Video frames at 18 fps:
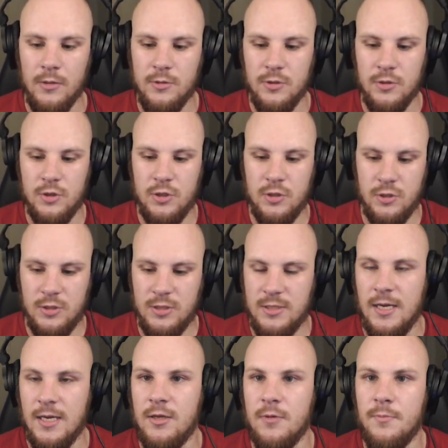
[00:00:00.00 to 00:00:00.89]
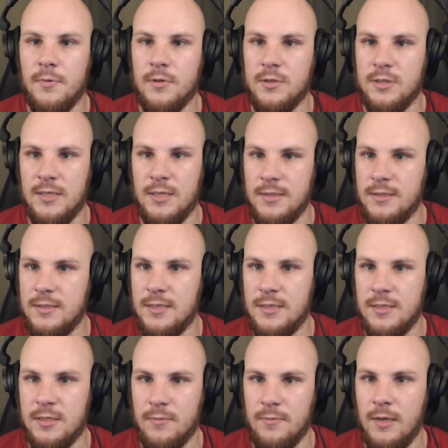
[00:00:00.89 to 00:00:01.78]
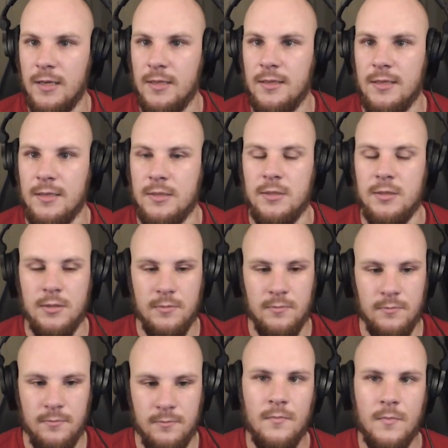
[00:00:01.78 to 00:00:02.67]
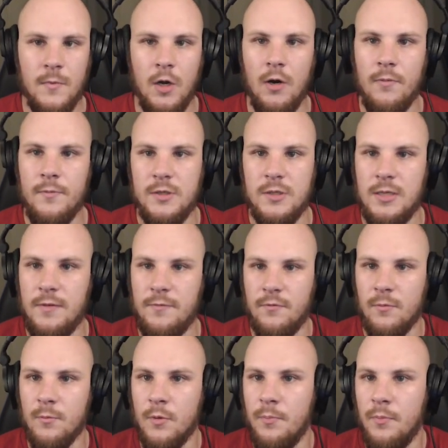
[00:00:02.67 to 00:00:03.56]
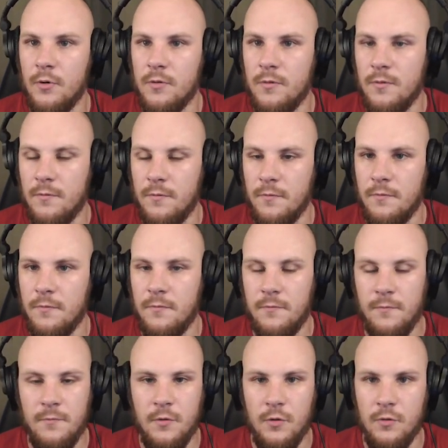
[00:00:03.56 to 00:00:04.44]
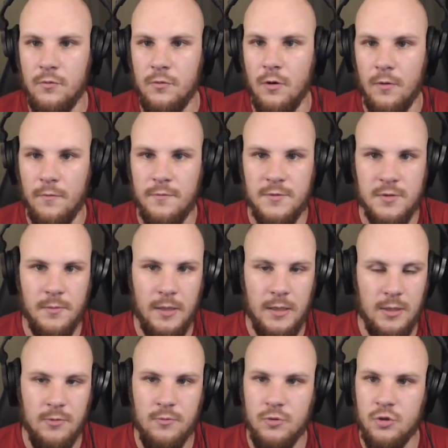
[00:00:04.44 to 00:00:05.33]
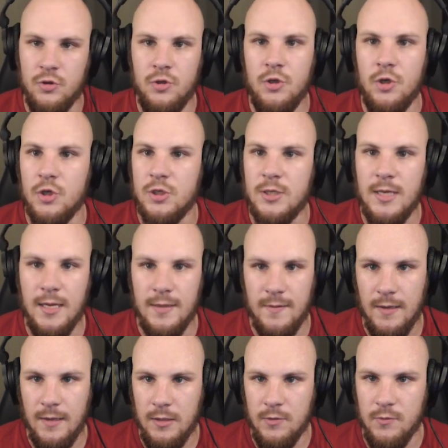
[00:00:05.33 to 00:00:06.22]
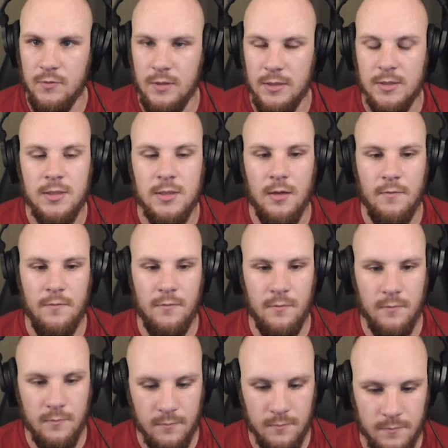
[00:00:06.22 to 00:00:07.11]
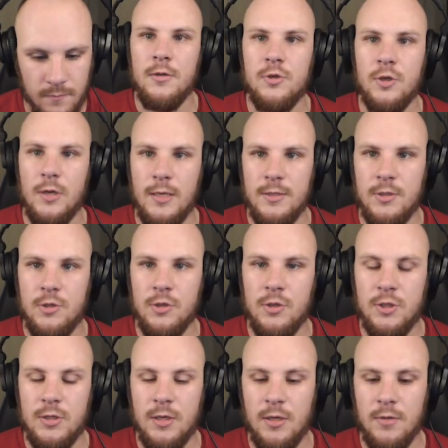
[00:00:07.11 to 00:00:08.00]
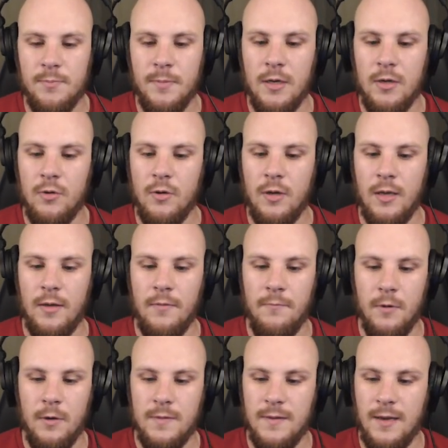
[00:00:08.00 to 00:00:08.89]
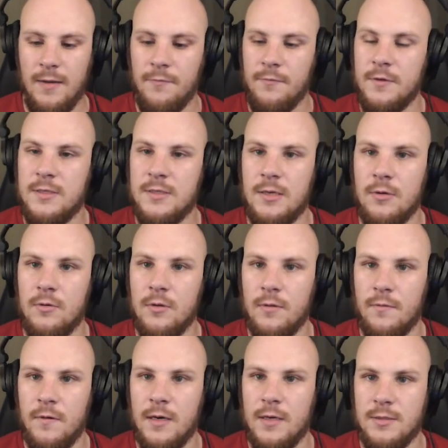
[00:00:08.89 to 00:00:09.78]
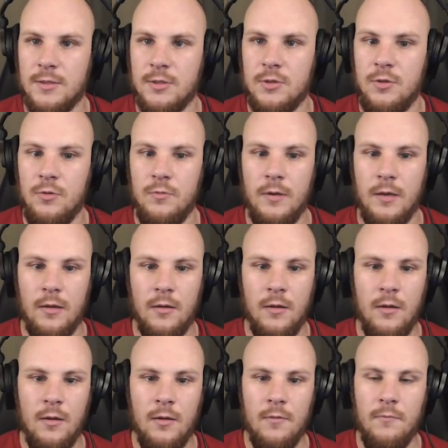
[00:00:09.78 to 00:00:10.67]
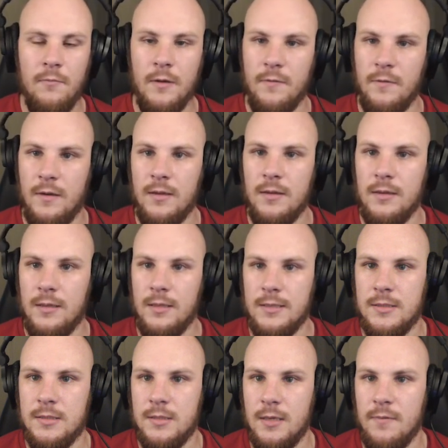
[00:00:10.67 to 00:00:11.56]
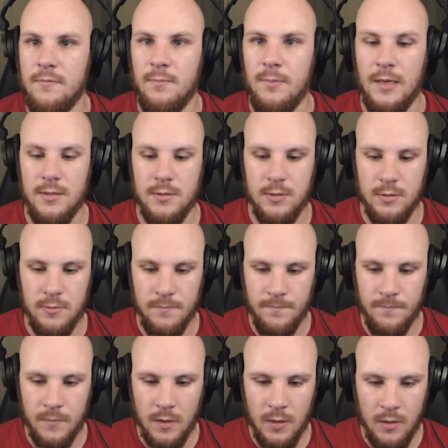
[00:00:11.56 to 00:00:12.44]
just set up a synth system like this. Obviously from the point of view of somebody who's just getting into this stuff. So let's just start by looking what every single device is doing within this synth patch.